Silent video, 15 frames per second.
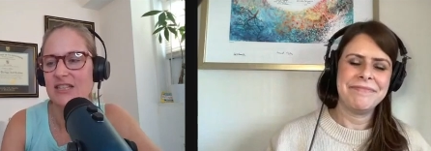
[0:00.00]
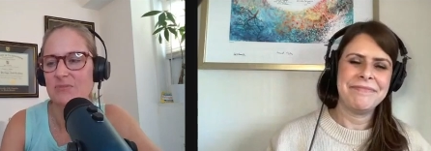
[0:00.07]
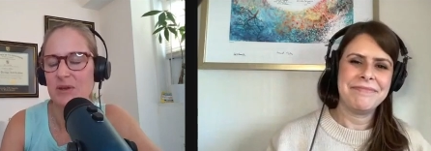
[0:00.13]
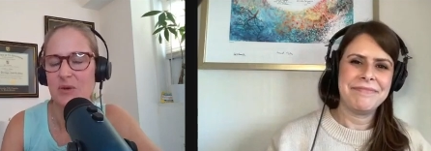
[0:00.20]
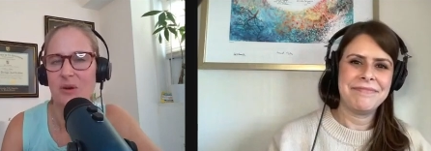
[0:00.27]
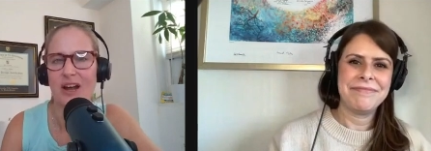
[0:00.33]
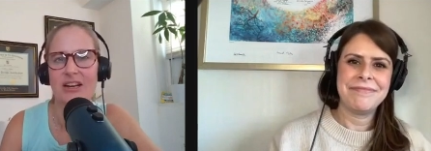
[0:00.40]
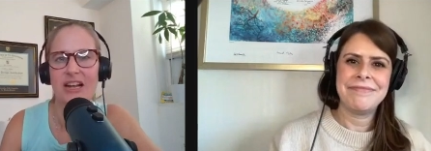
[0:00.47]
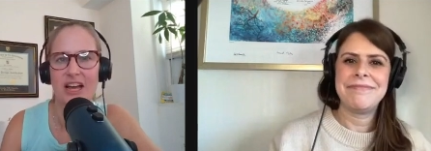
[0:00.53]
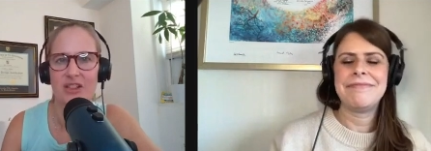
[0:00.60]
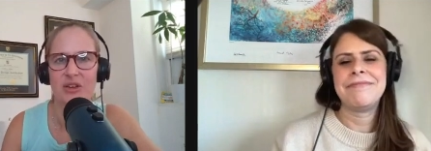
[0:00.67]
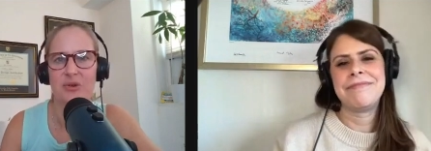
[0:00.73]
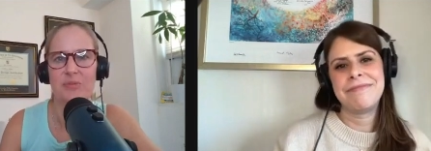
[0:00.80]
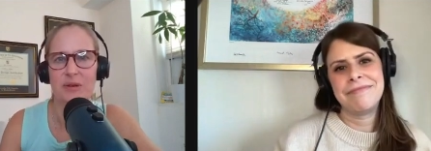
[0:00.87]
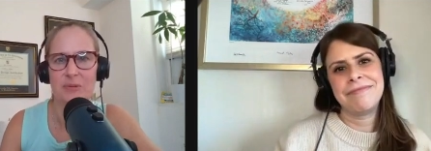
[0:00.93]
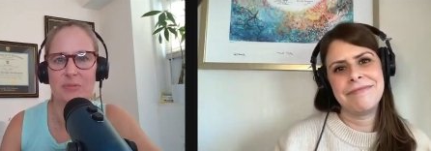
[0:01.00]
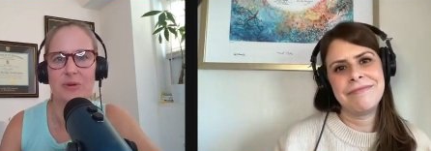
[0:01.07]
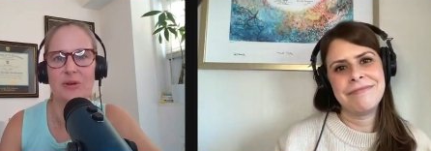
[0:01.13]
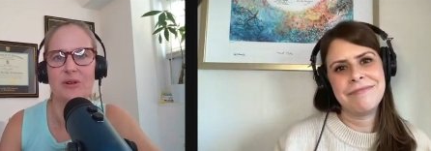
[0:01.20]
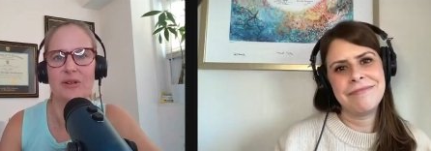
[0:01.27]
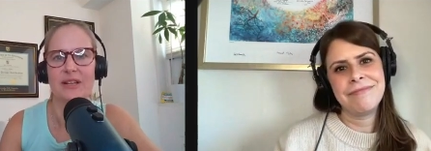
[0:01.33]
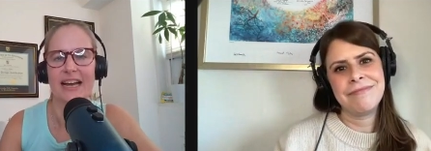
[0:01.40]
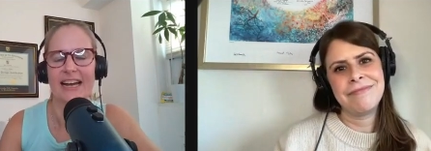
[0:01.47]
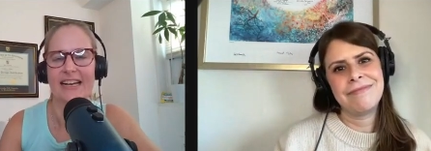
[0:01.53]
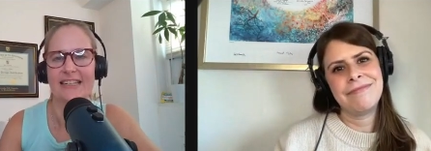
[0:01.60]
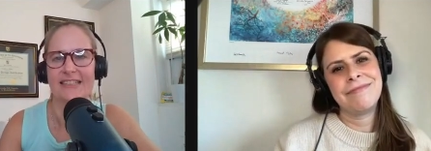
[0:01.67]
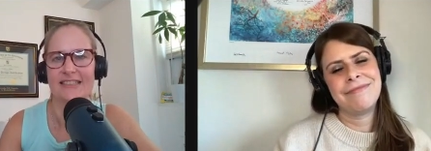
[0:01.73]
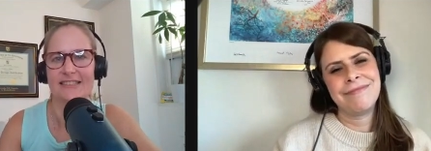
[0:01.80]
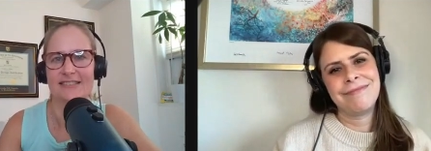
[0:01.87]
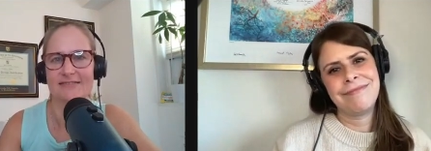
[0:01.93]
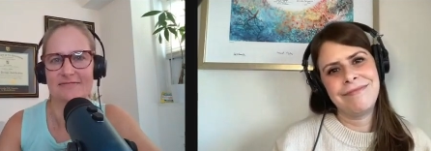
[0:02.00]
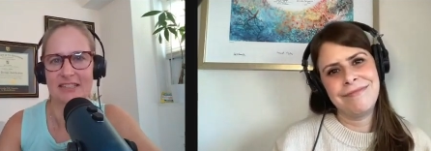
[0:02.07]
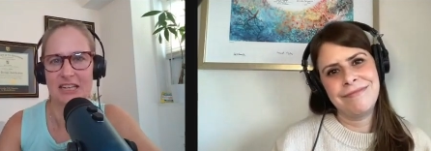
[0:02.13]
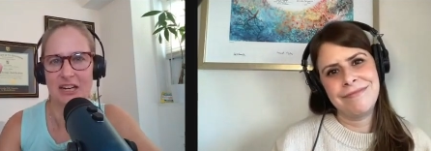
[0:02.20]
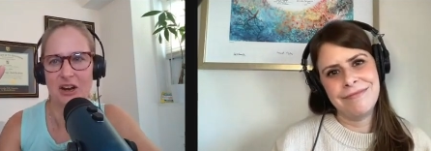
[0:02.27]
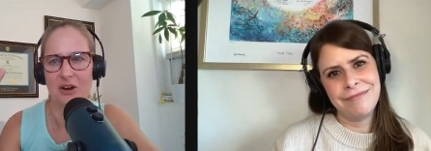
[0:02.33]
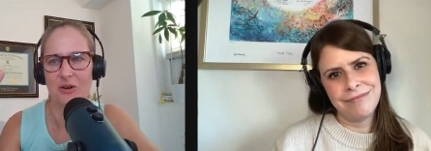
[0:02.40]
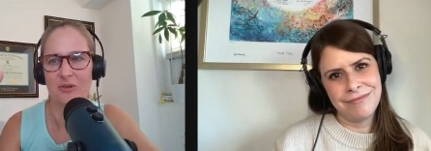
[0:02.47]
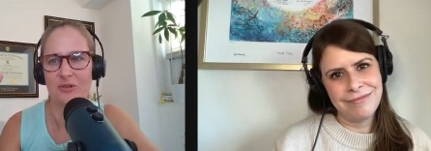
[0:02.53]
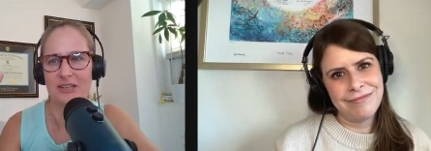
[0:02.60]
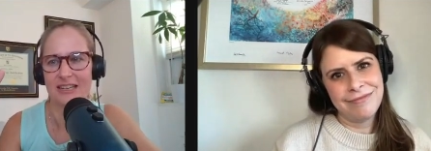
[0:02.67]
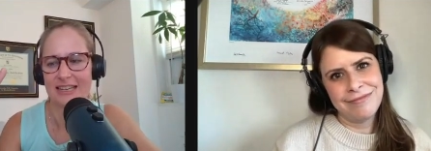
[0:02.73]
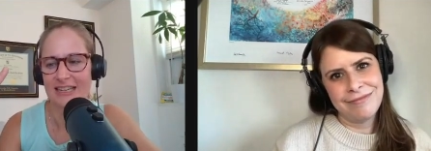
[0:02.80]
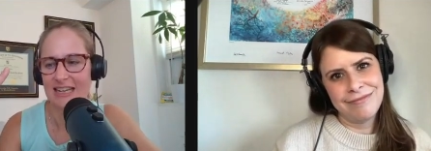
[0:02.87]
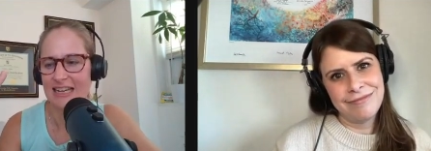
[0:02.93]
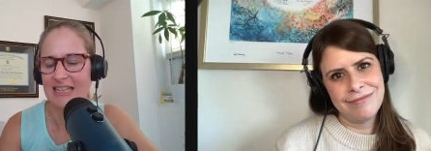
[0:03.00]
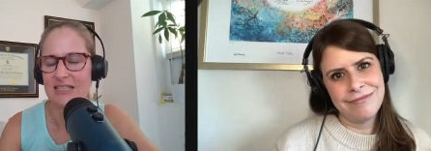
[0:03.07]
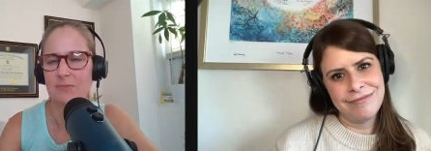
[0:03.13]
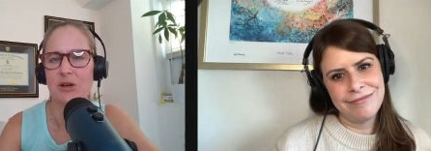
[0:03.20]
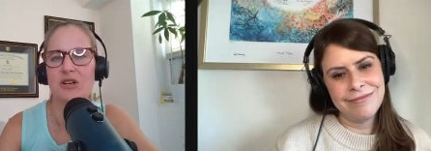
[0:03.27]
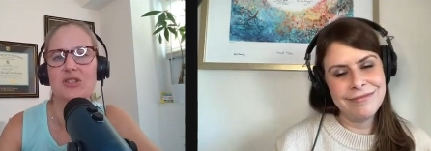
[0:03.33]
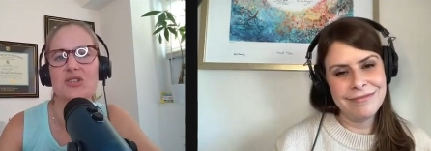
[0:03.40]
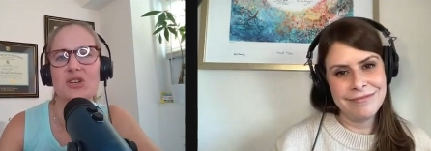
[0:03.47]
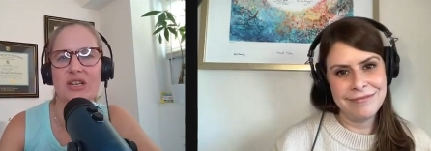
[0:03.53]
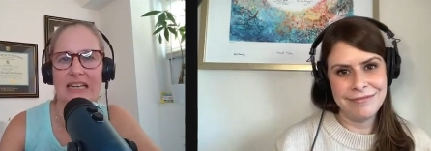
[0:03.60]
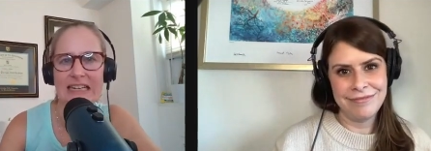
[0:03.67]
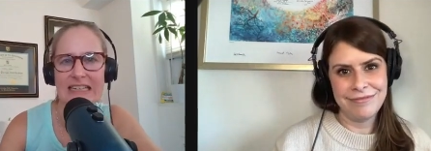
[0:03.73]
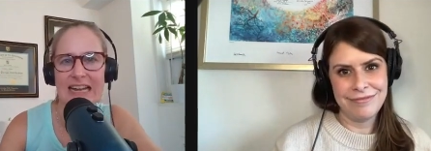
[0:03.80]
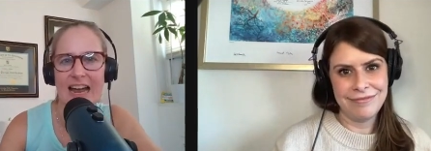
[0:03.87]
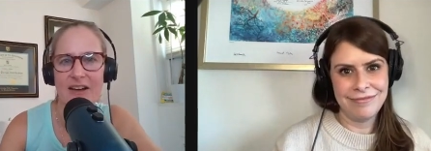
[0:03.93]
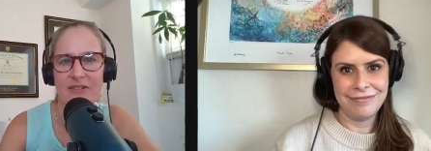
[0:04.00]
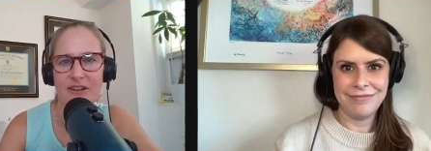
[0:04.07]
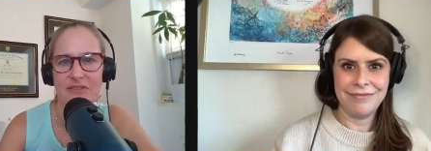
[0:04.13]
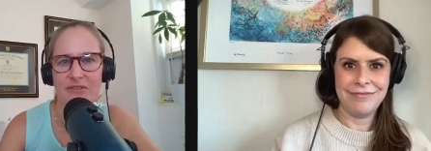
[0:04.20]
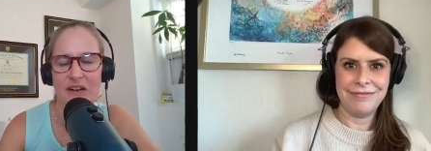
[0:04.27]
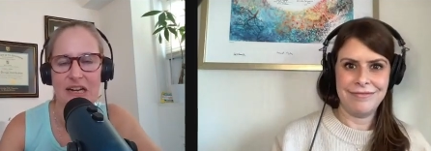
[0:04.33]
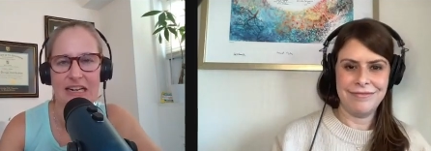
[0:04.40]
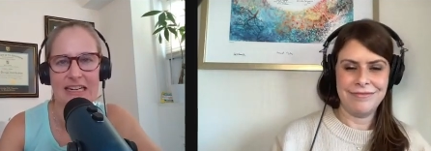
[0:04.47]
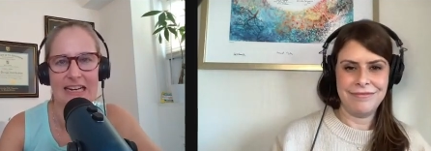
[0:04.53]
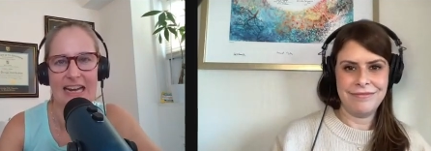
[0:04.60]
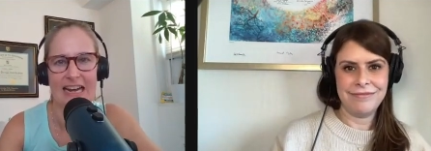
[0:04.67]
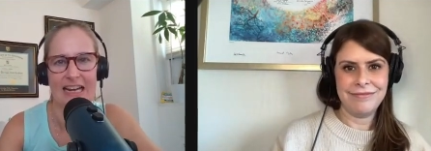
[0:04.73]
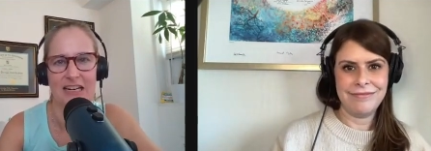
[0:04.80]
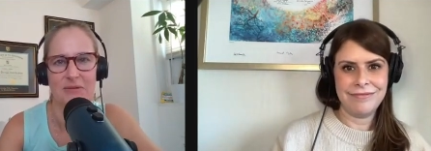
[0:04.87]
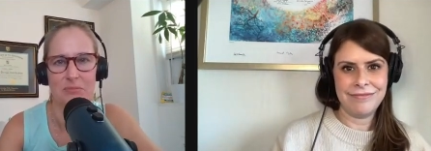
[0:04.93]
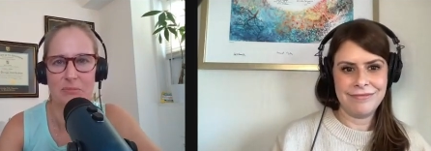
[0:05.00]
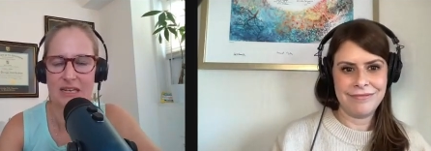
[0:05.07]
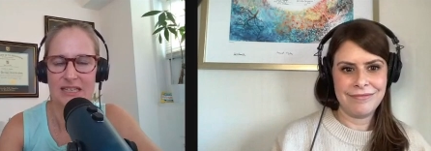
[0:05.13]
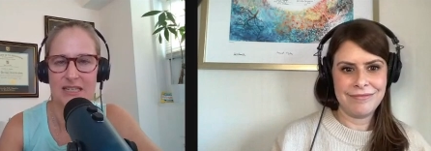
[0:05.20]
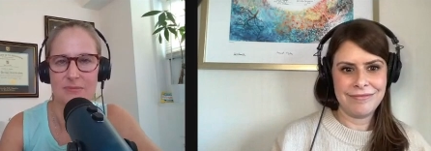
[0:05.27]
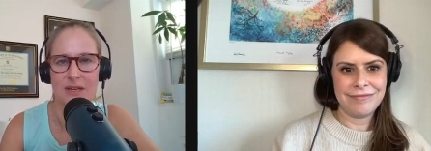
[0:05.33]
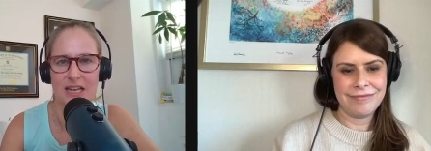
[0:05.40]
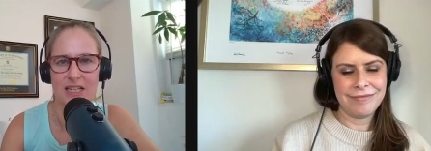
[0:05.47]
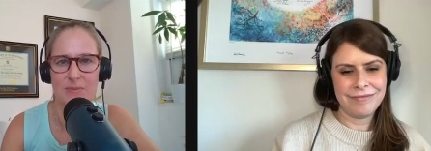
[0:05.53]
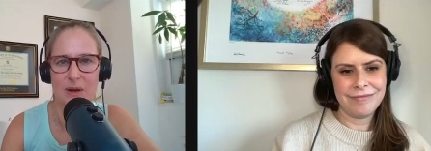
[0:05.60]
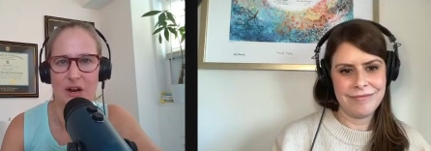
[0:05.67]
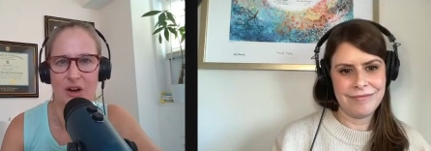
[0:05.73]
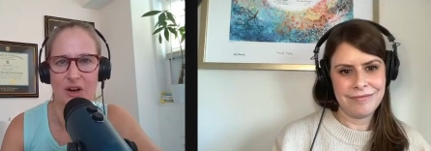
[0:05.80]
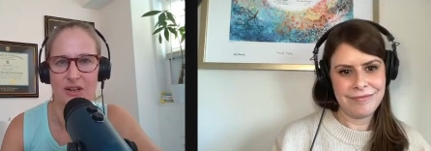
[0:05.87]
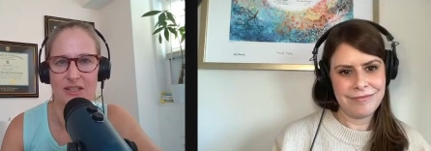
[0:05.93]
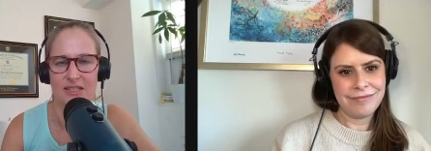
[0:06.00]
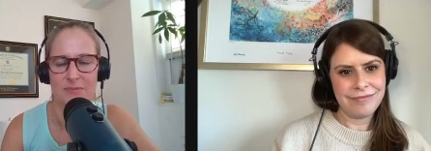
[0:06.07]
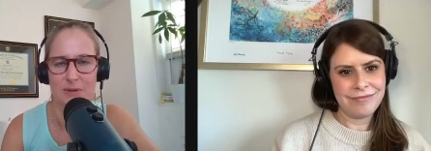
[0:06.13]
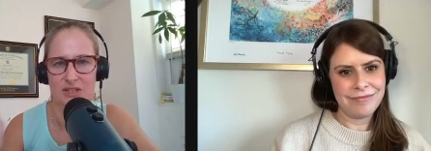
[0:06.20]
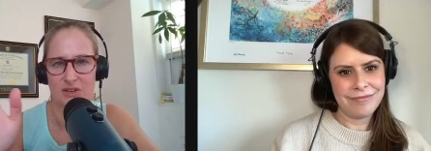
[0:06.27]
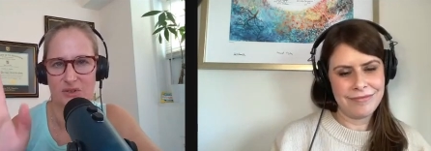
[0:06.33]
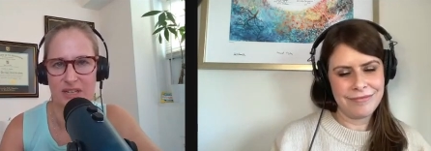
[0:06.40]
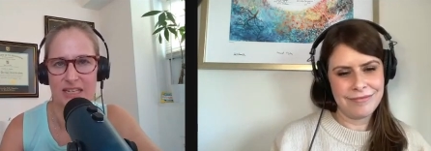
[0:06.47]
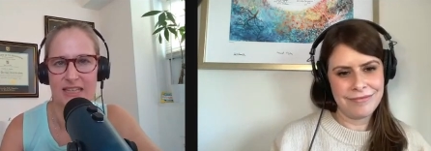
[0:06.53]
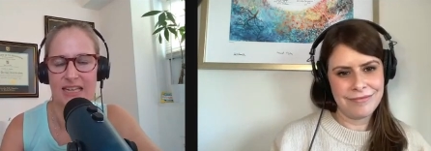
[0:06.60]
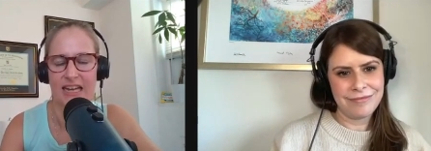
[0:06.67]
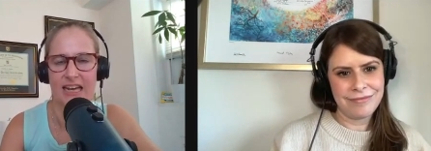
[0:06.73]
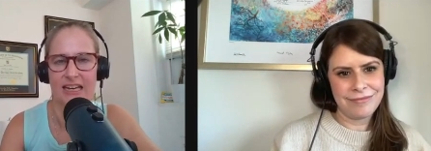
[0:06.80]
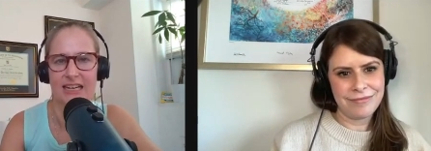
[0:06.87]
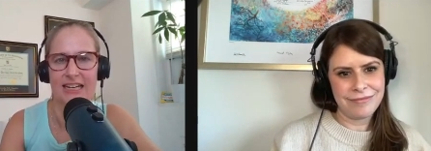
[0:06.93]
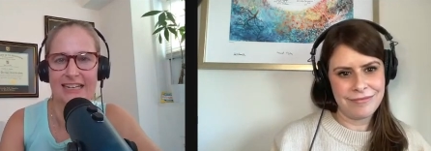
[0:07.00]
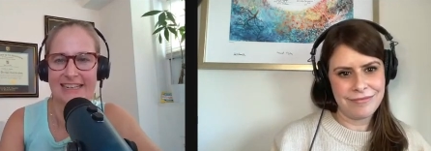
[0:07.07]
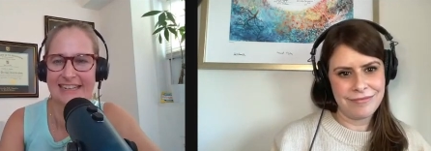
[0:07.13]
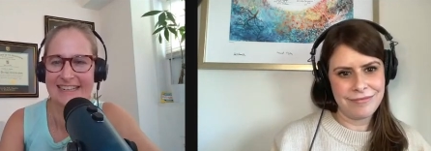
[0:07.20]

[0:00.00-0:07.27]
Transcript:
Speaker 1: to be around other people and you know experience your kid having fun and meet some nice parents, but don't eat the cake.